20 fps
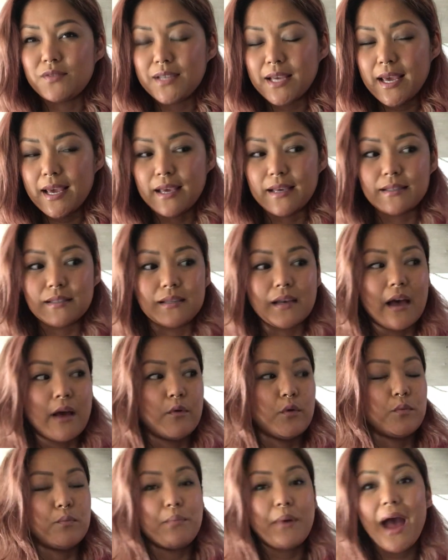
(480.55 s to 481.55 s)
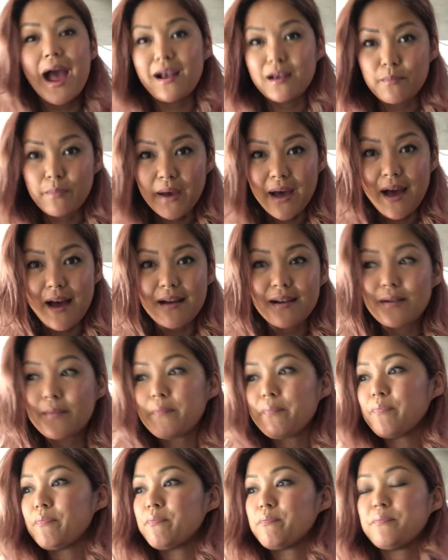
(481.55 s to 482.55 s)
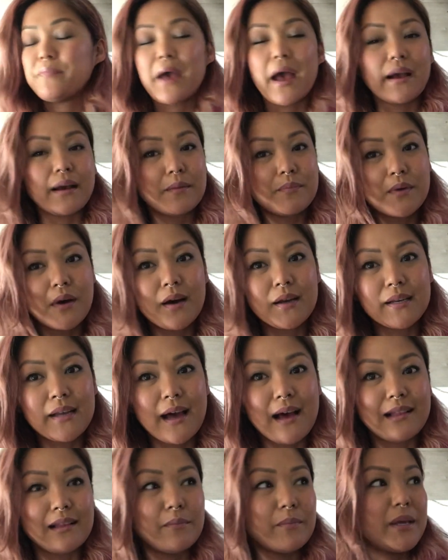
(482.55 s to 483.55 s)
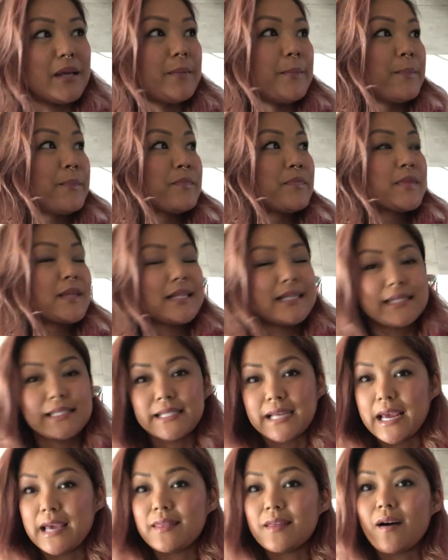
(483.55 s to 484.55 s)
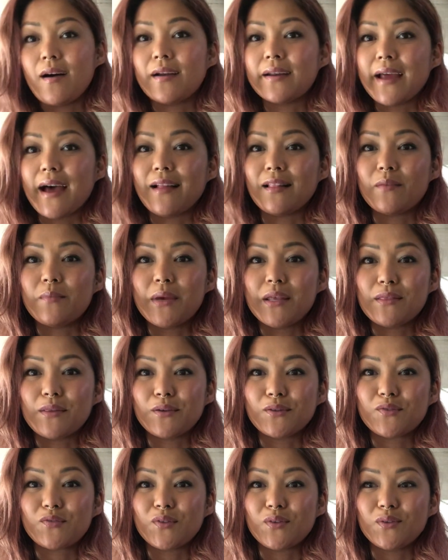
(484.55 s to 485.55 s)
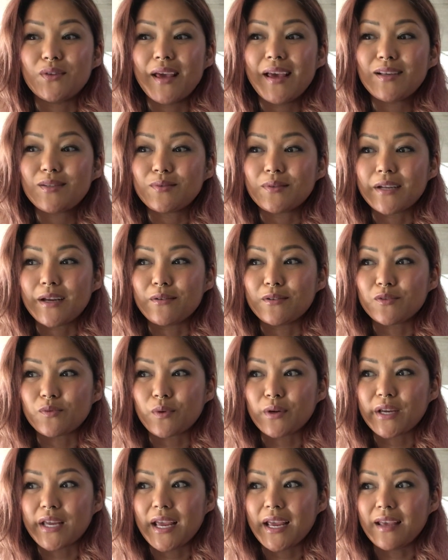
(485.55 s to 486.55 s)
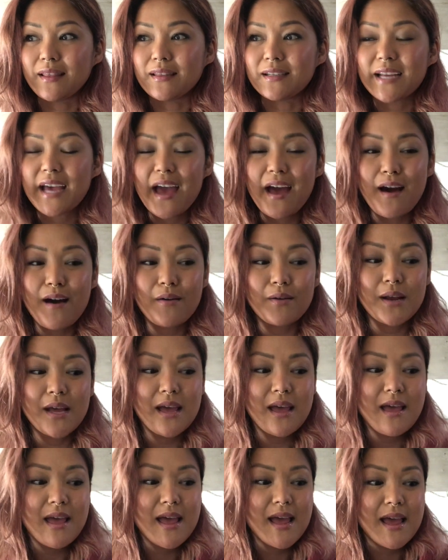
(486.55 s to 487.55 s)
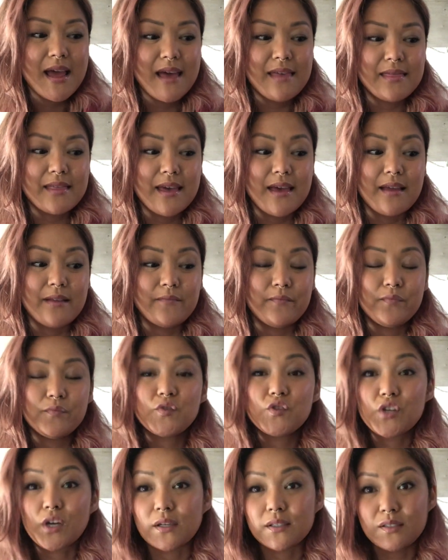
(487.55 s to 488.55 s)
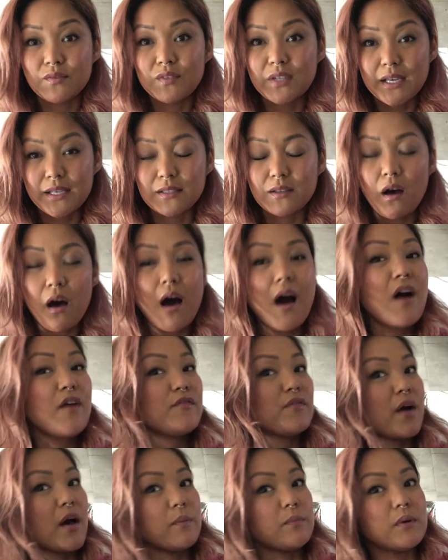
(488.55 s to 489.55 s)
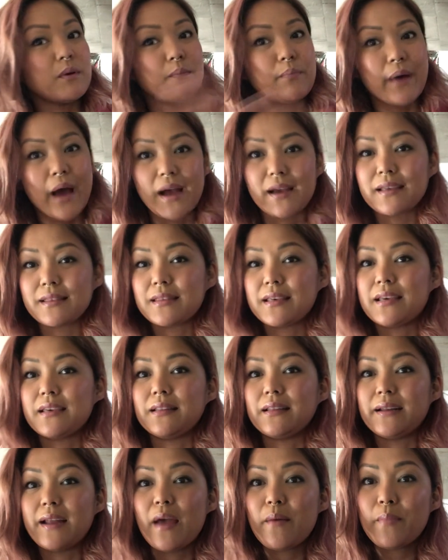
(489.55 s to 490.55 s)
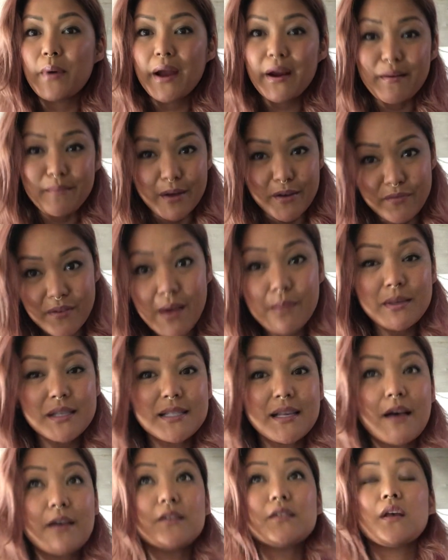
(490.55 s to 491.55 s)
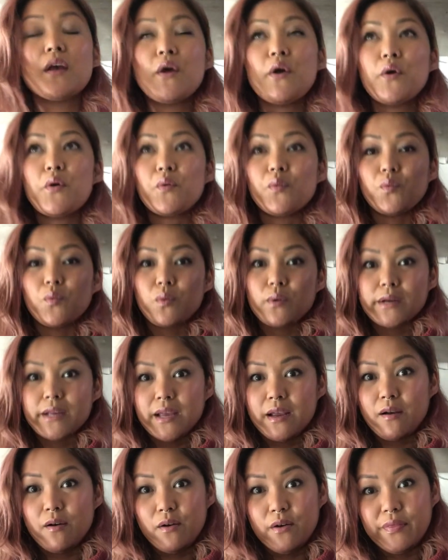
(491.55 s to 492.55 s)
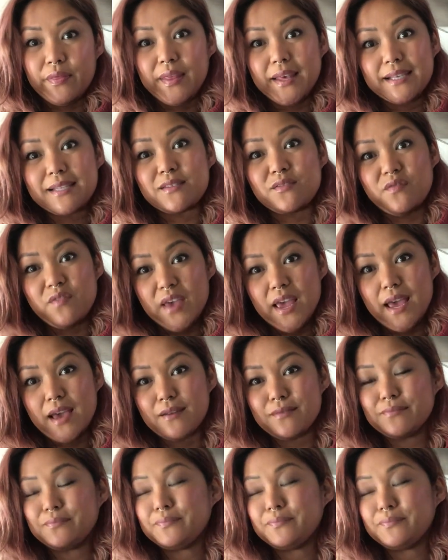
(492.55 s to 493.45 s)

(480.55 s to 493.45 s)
days, I would pack a bag, pack up the Honda Element, stay in the Honda Element those few days when I was working in the town, and then chunks of days off, I'd be back at the Inland Empire at my family's house working on this van.